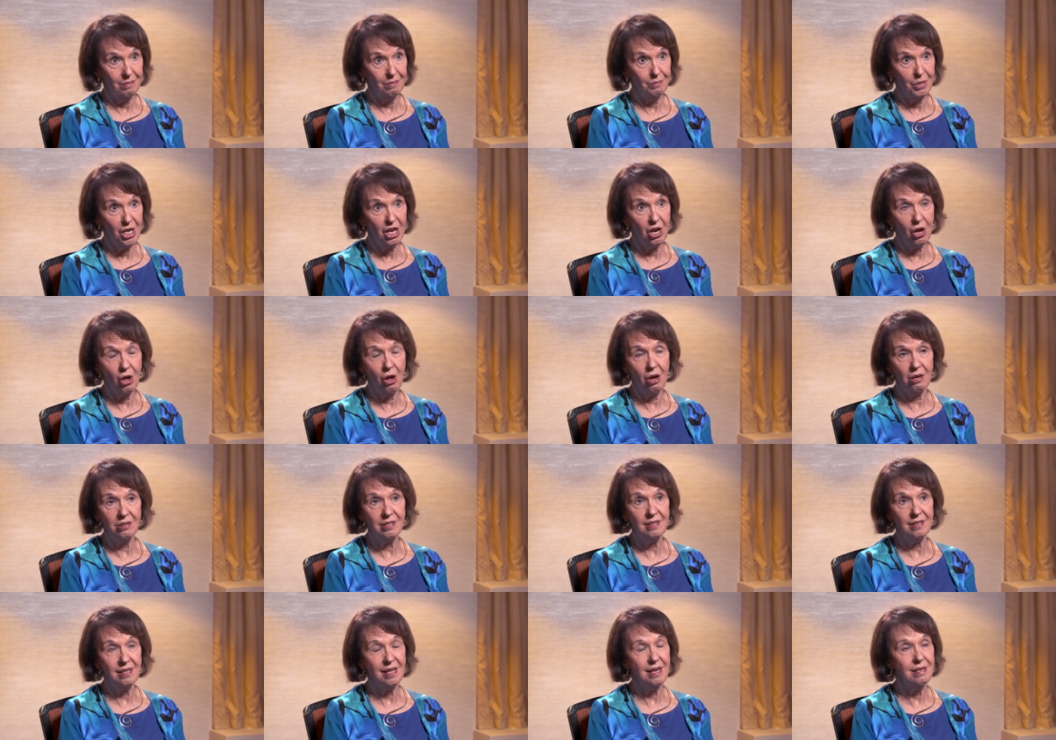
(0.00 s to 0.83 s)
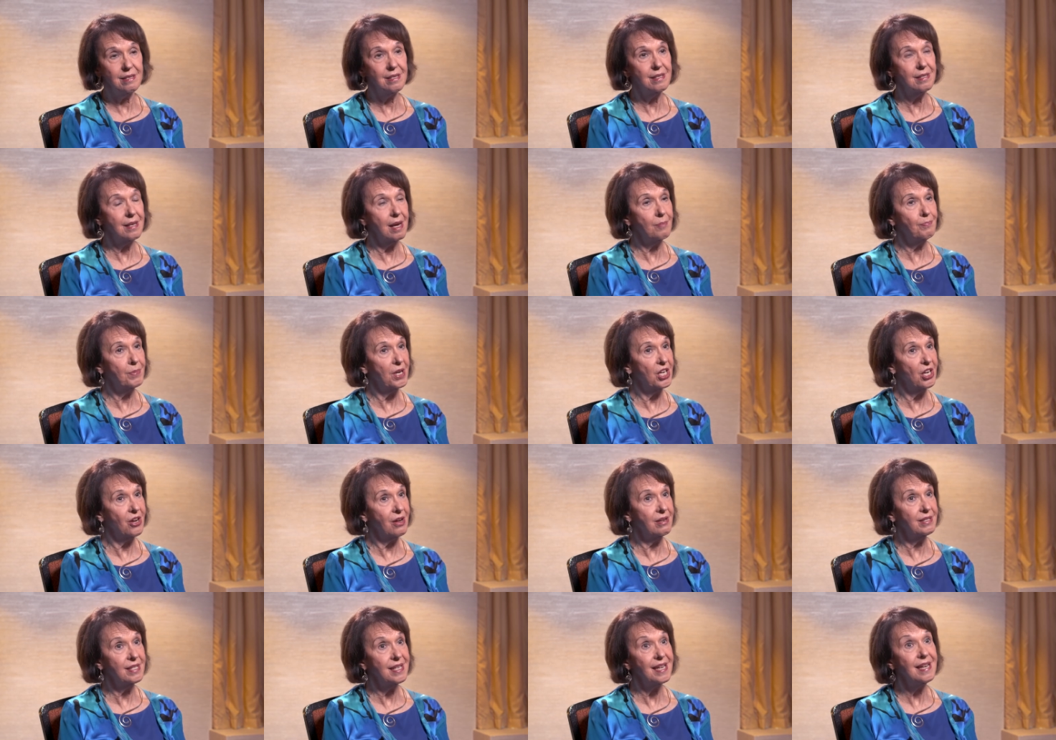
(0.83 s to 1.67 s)
because they said
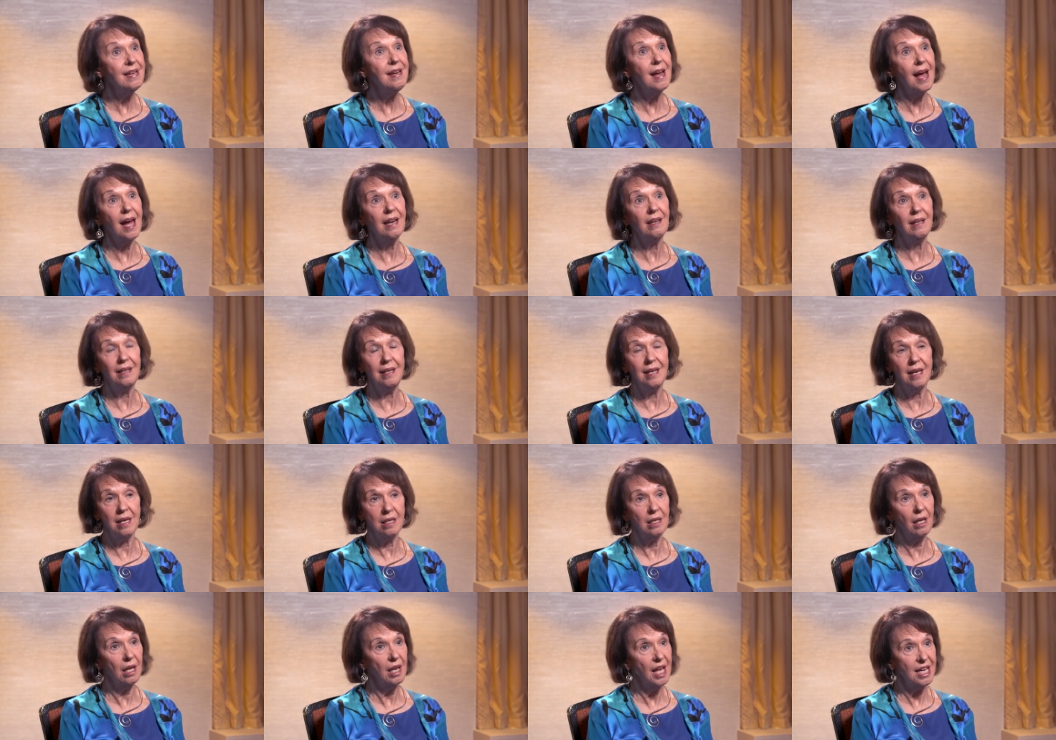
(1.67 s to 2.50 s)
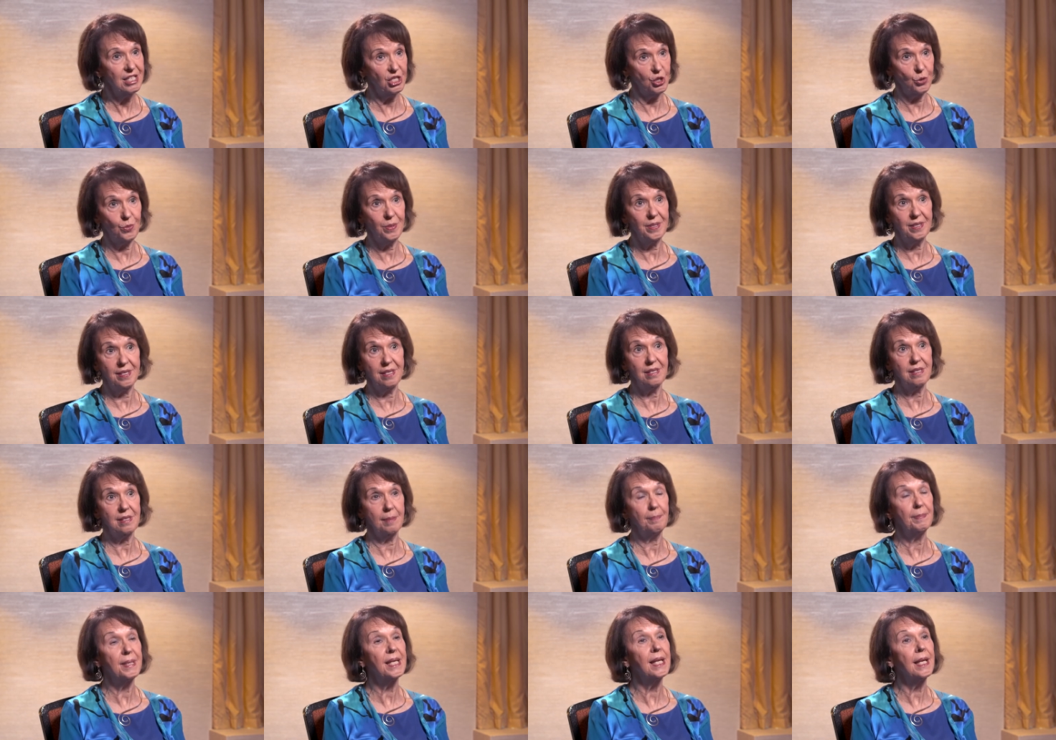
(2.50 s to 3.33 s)
because he had an intellectual
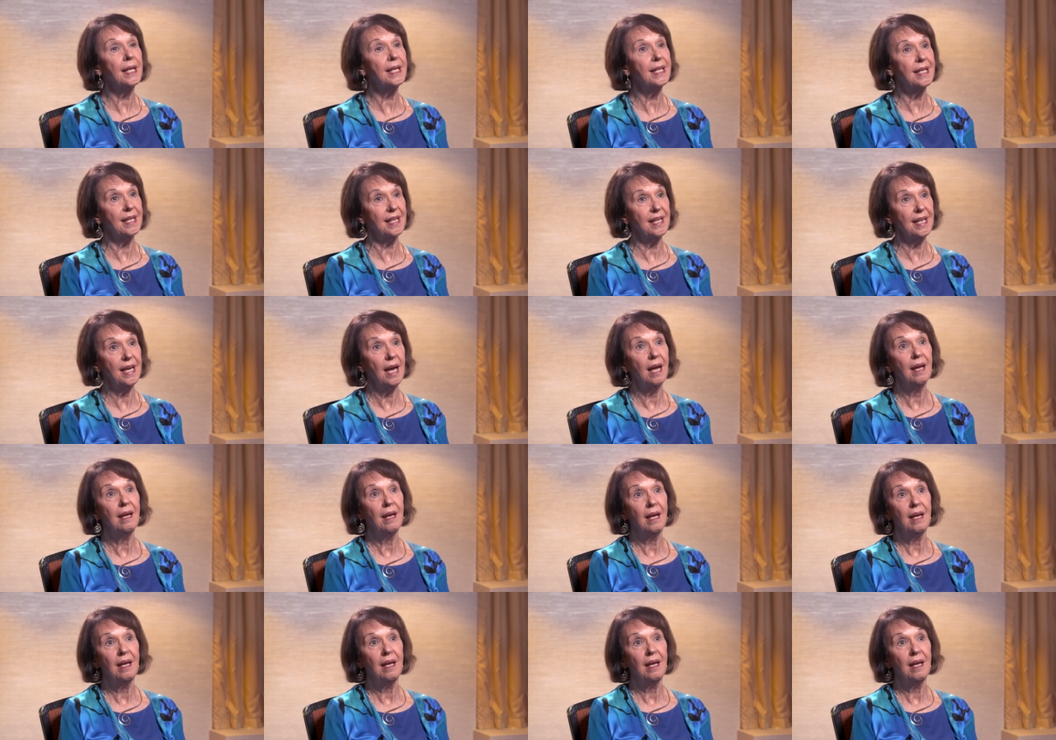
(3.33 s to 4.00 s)
disability.